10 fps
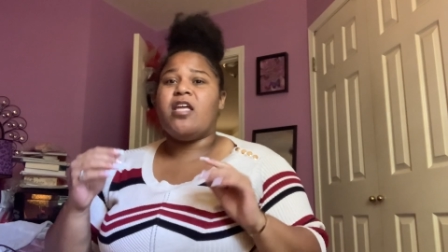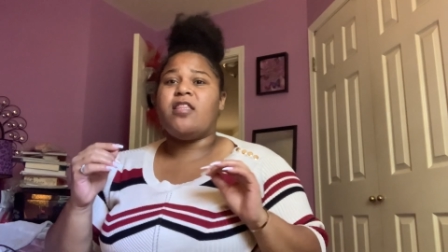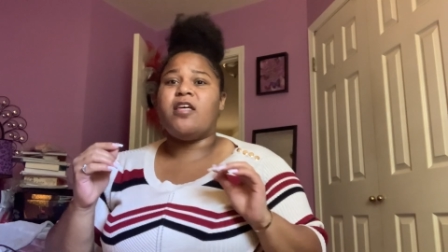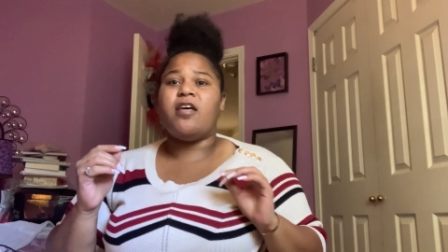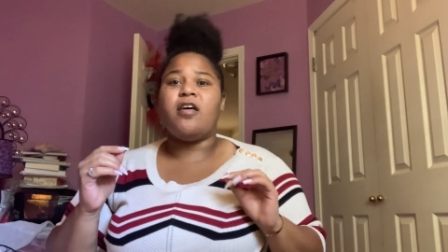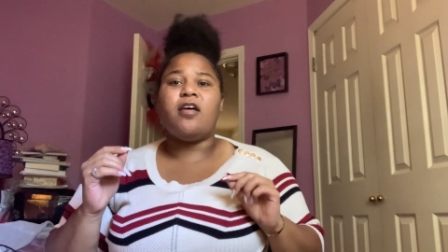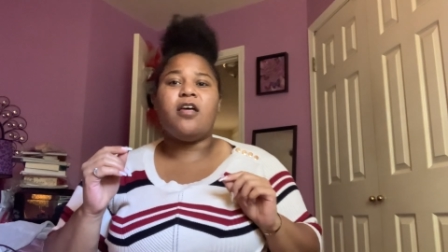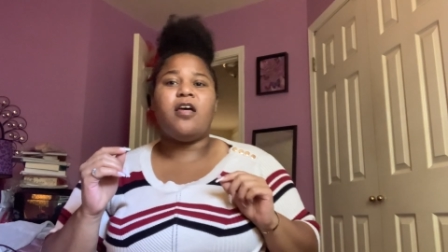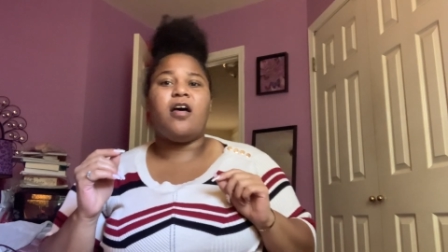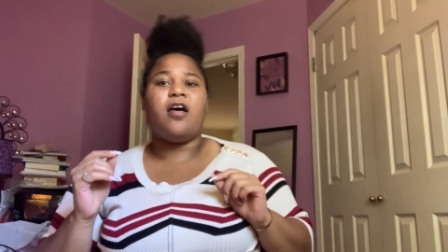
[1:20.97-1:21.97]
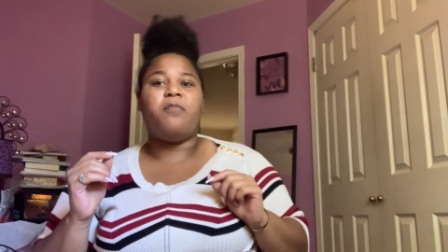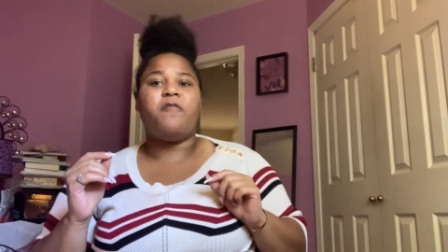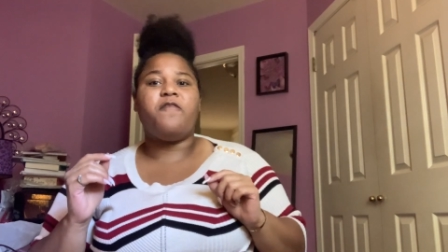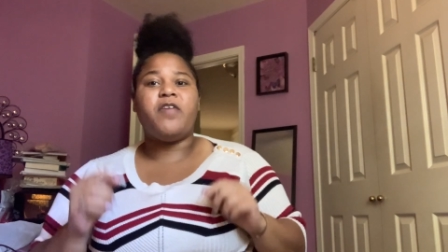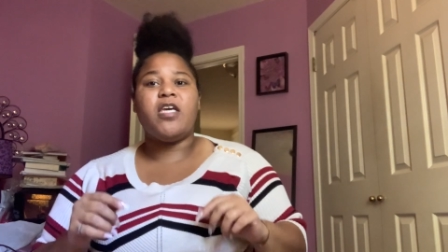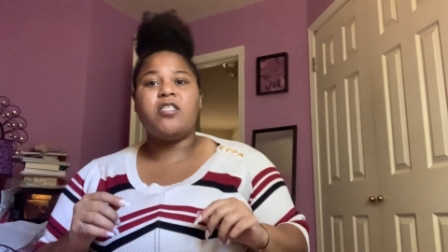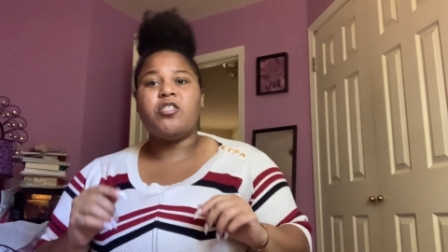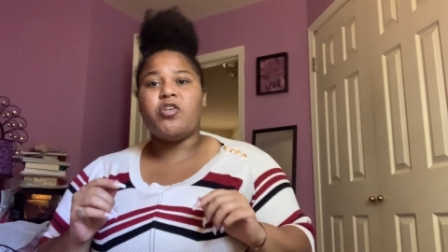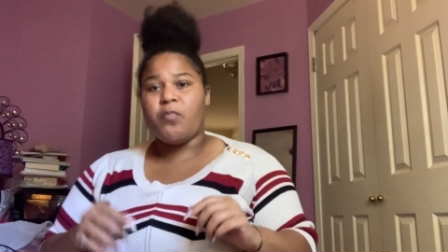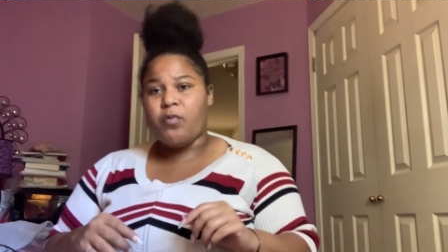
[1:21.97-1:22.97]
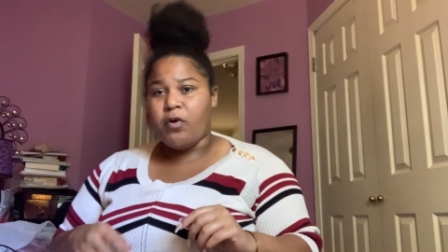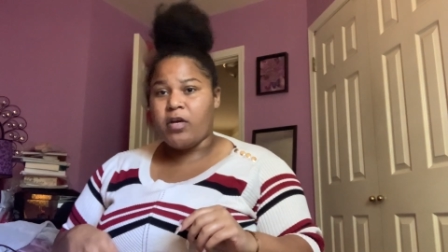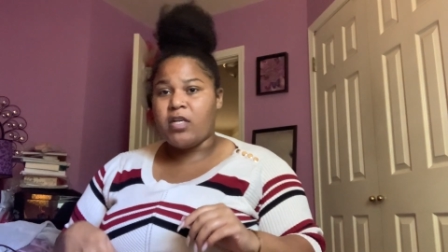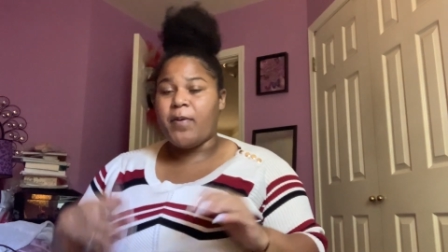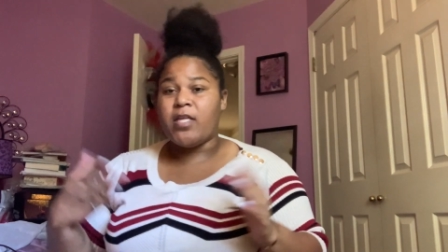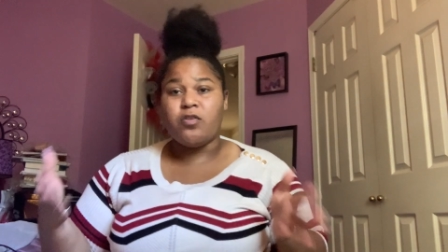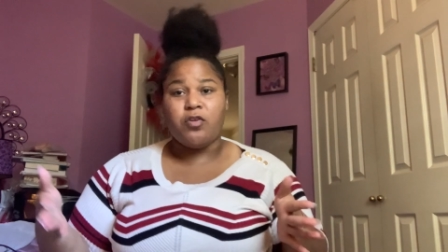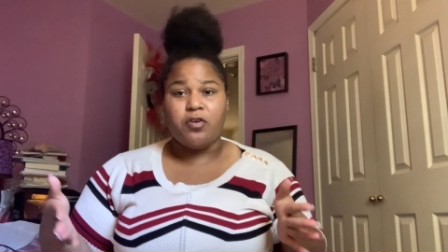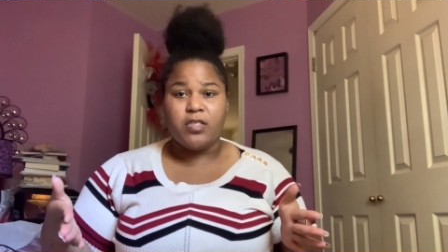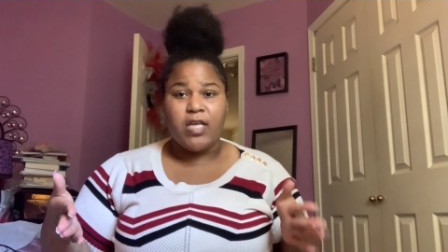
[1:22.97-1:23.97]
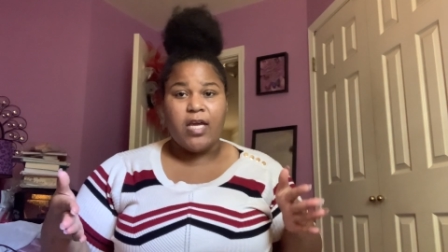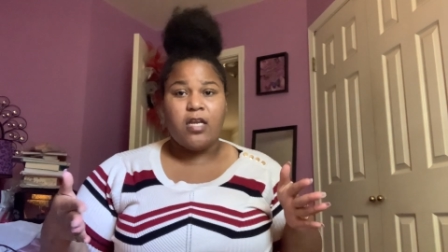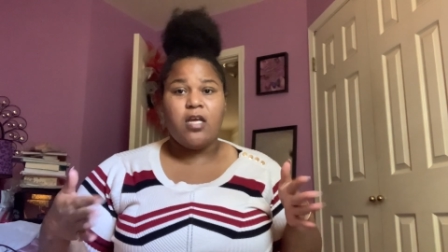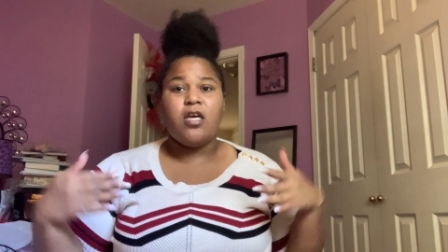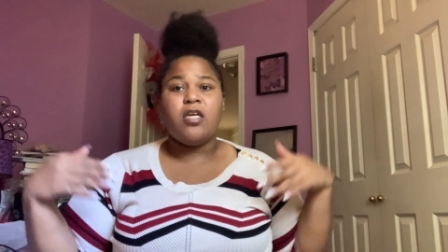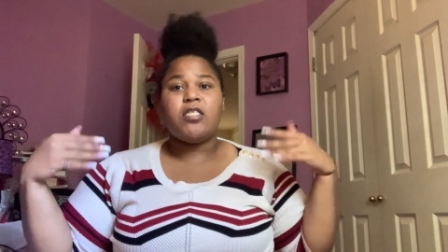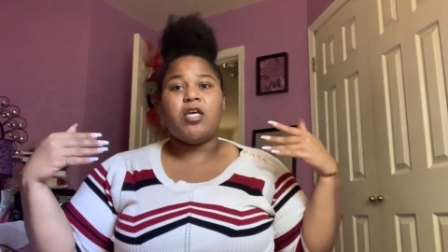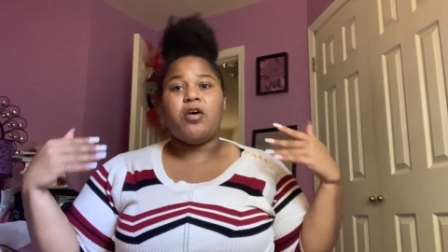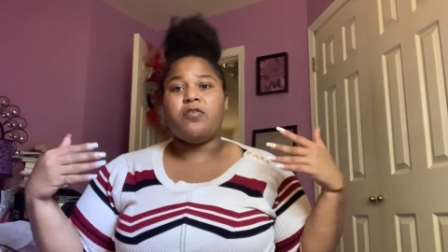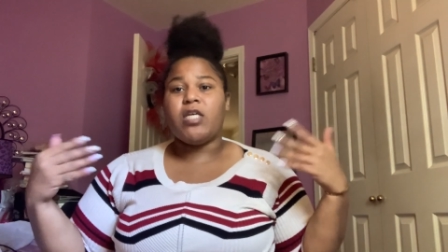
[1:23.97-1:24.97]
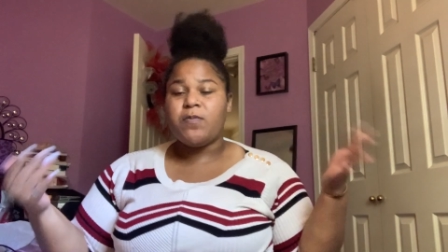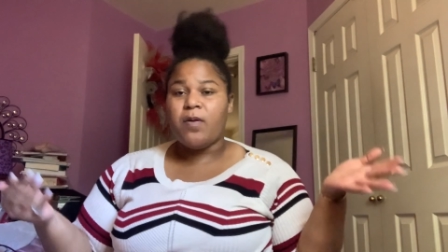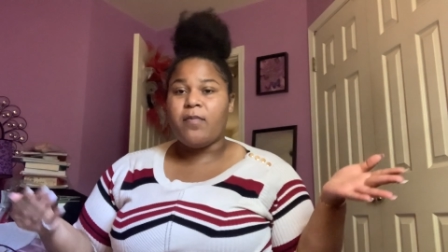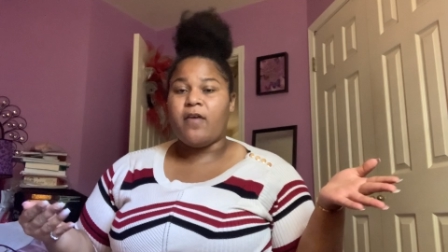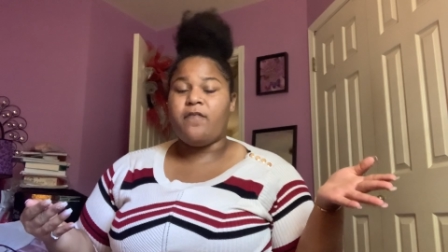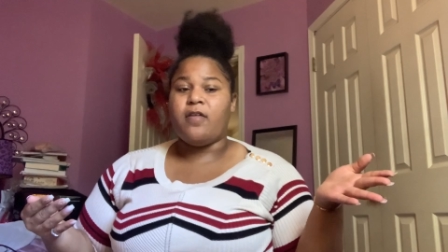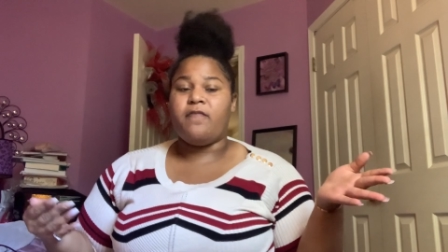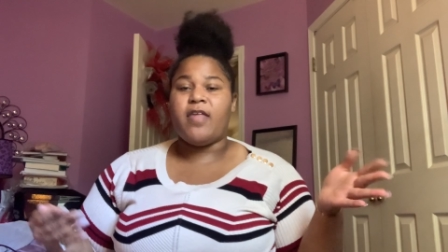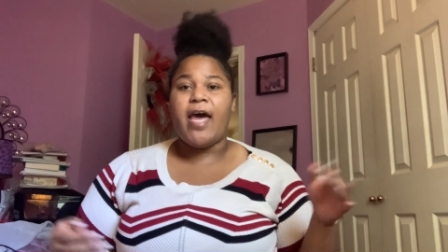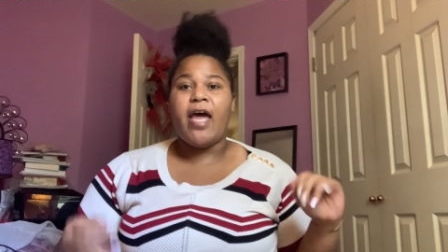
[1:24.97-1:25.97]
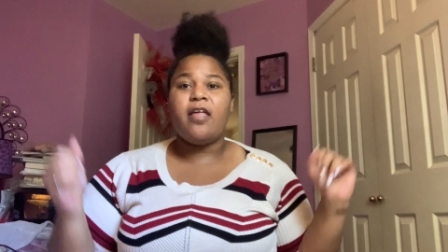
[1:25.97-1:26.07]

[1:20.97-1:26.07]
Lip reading: The fee to your board depends on your state. So just be mindful of that.